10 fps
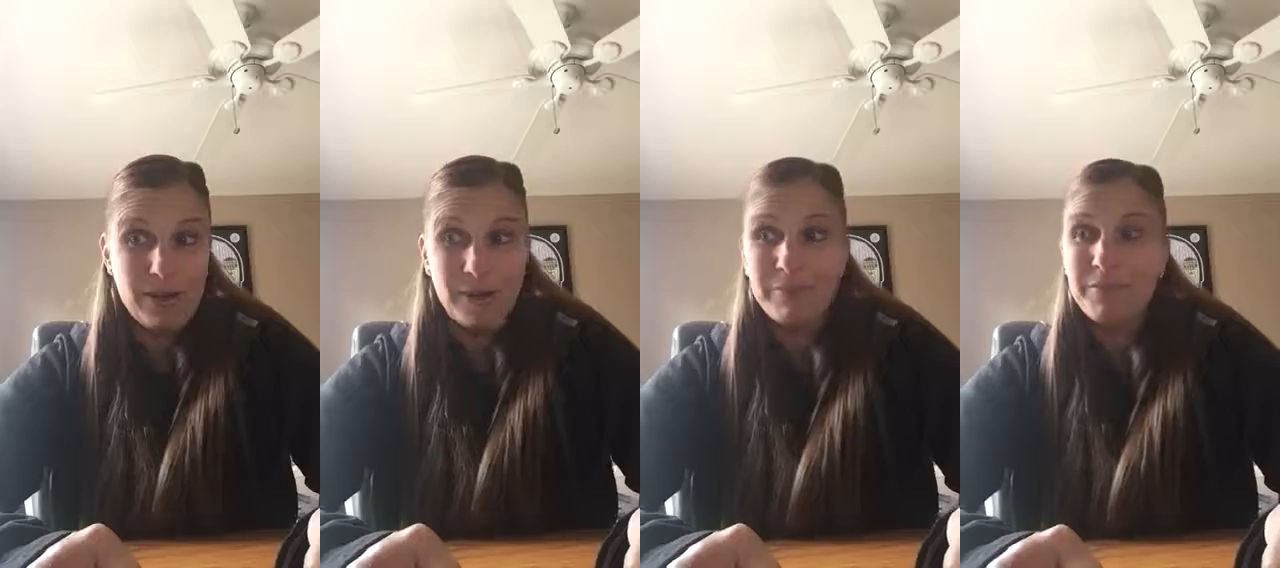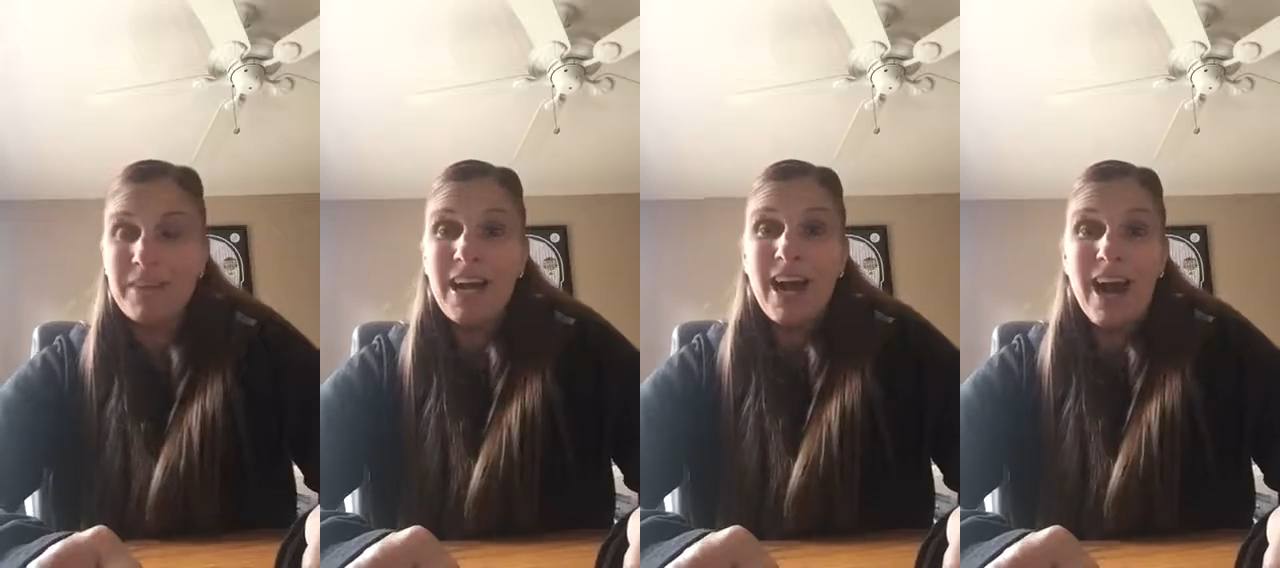her.
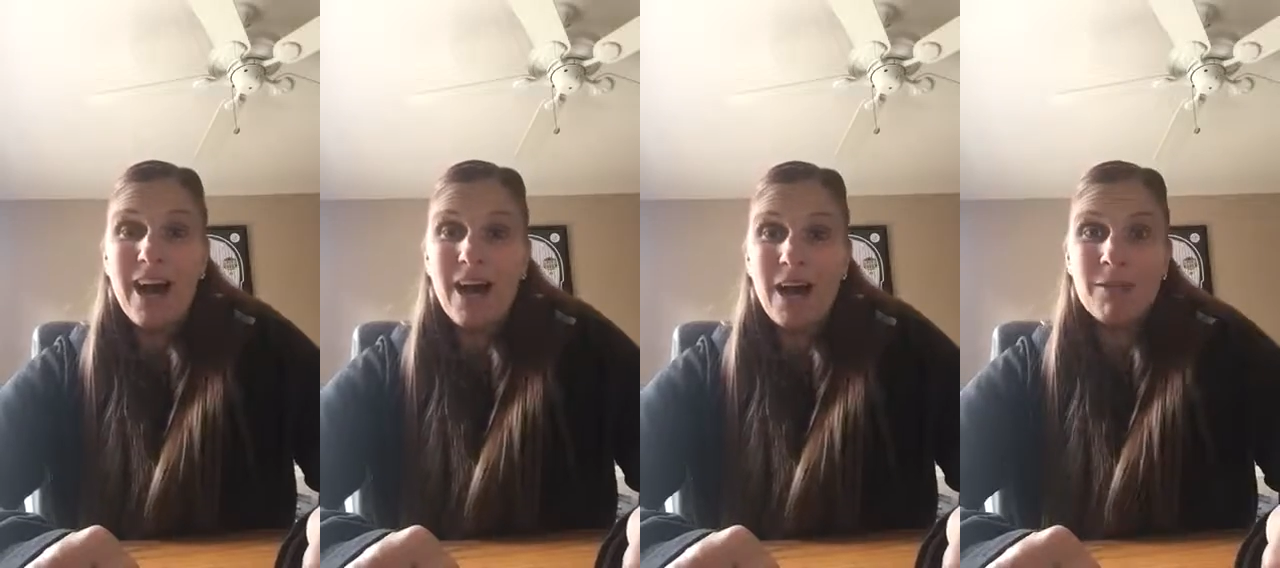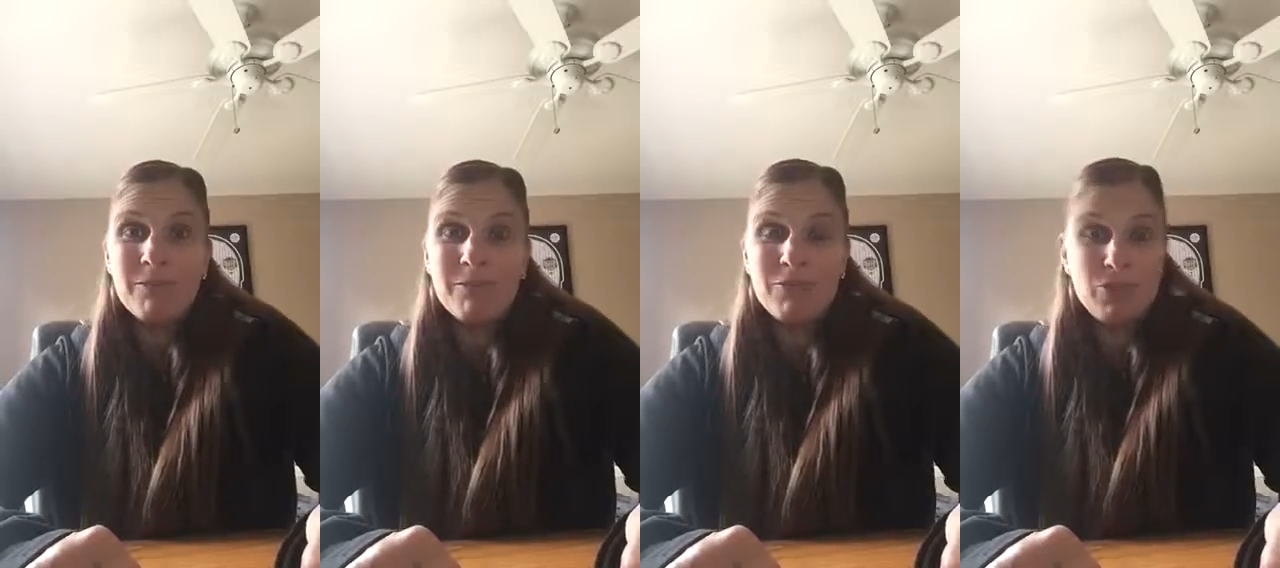
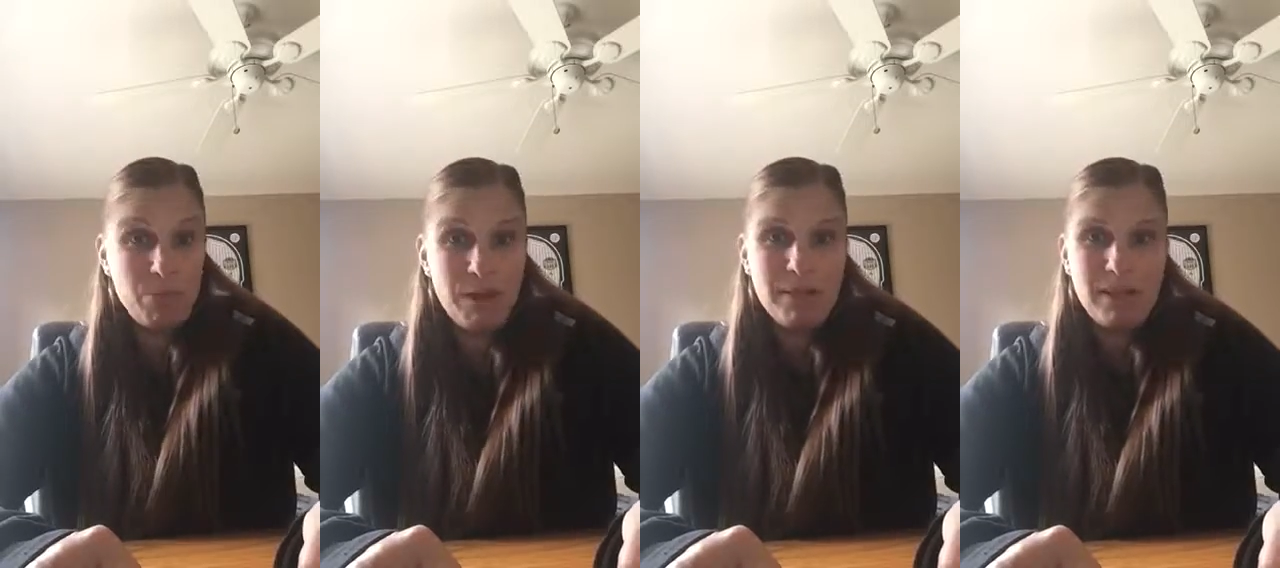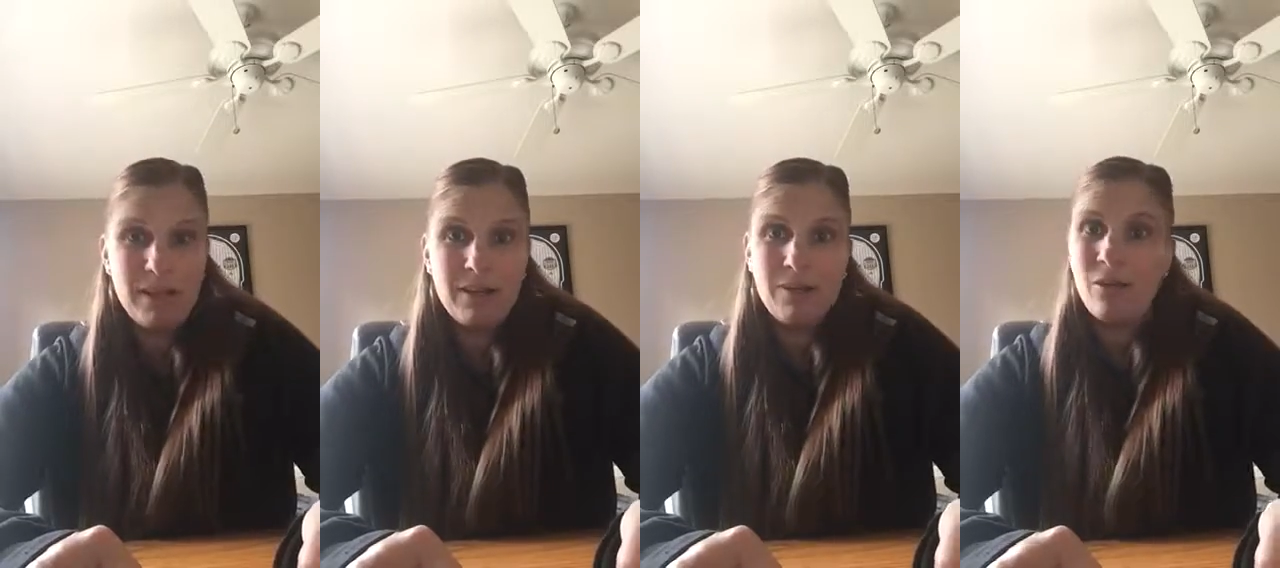Um, she's probably
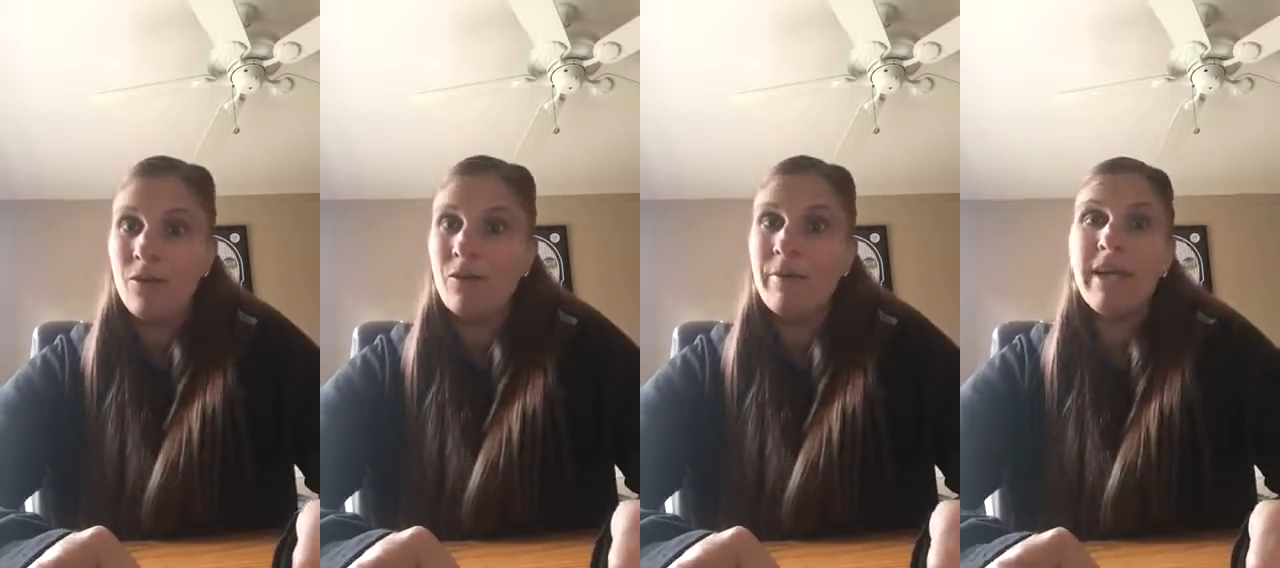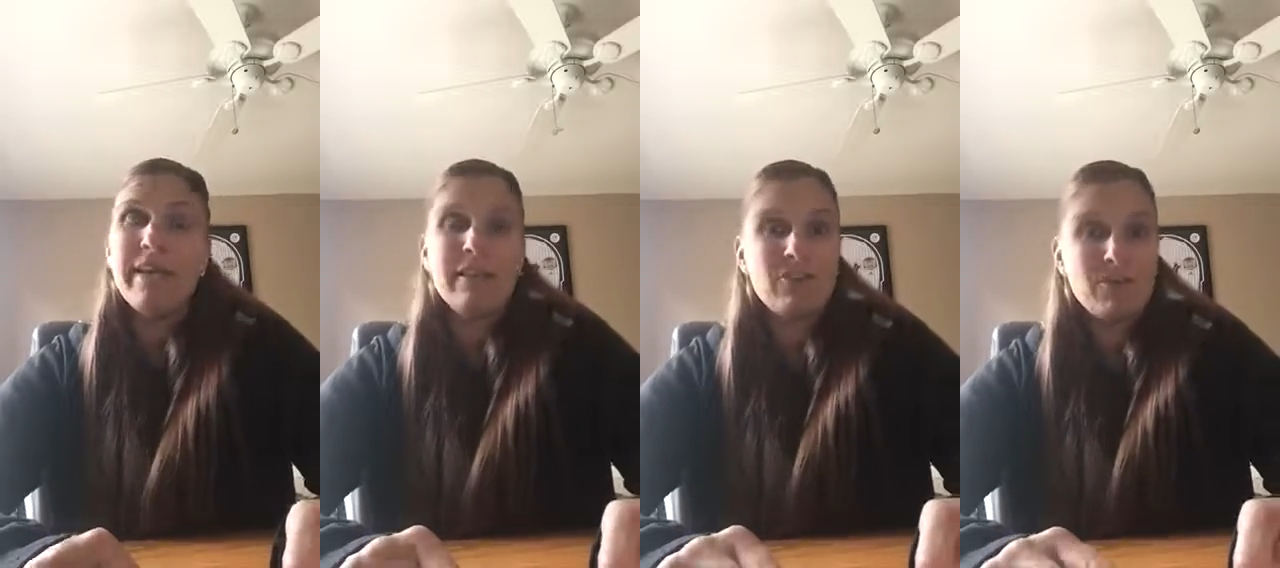like, oh
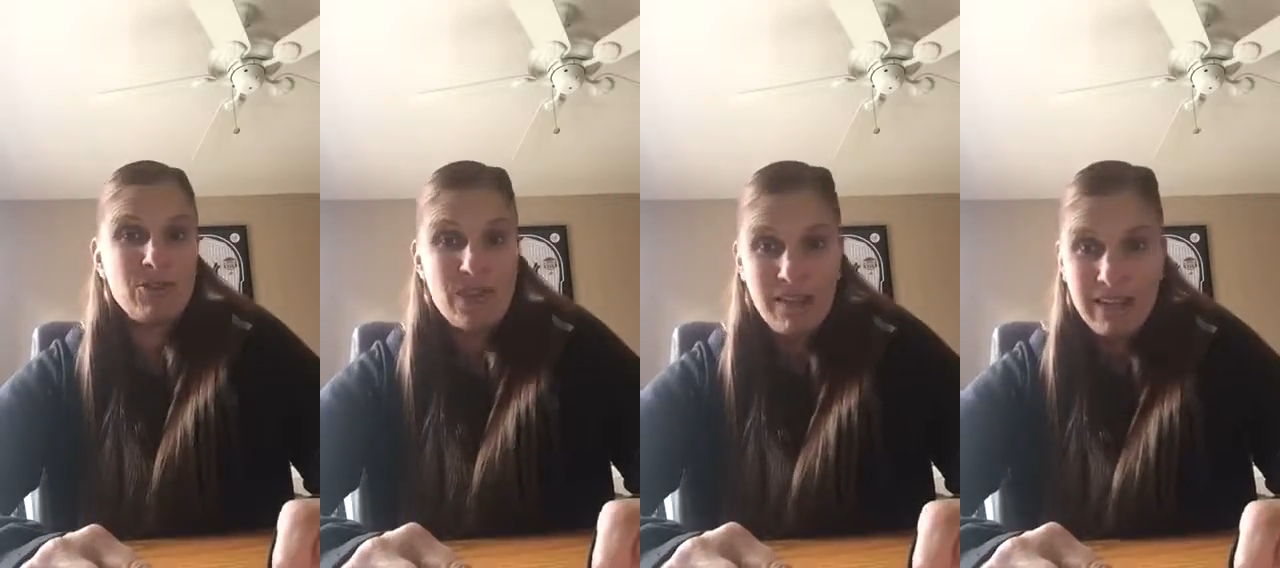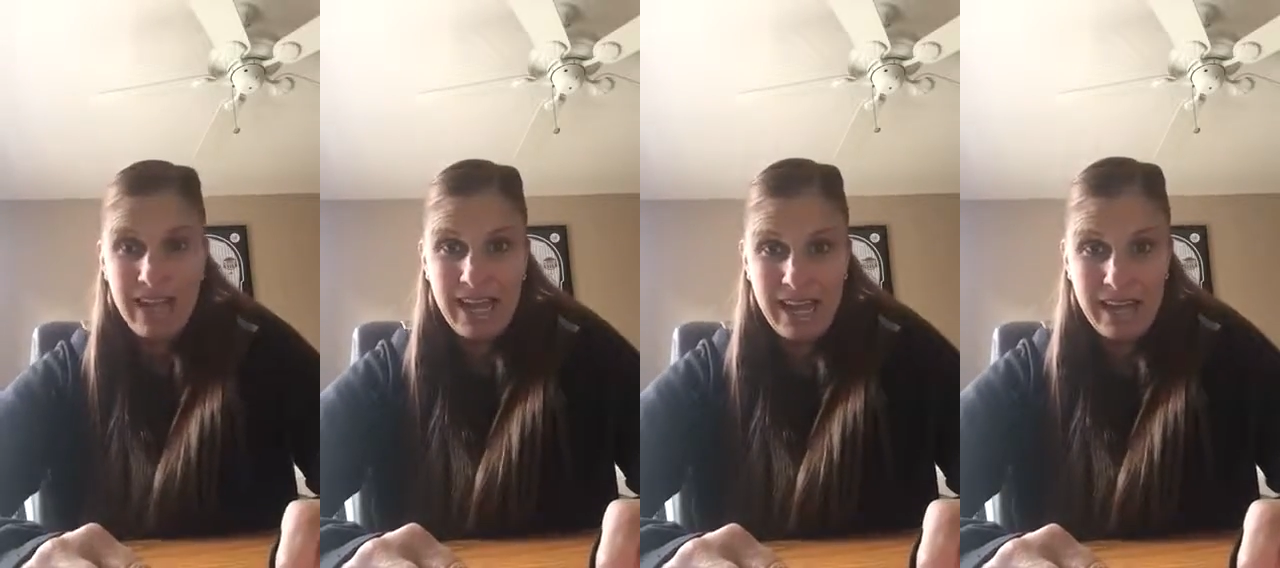man, there's Michelle
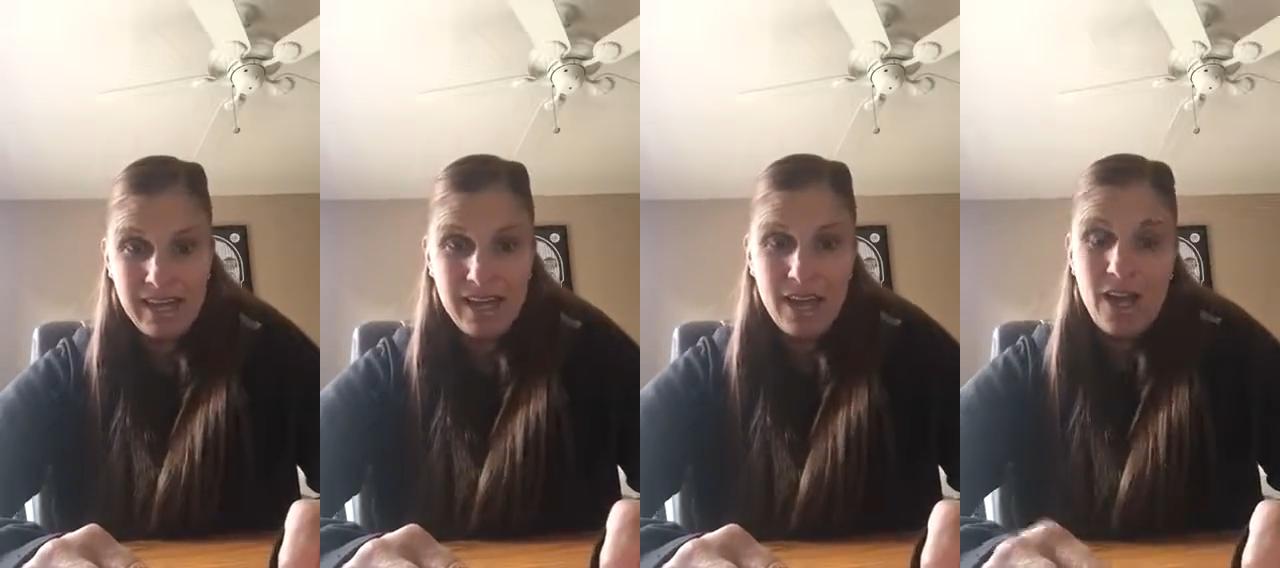again.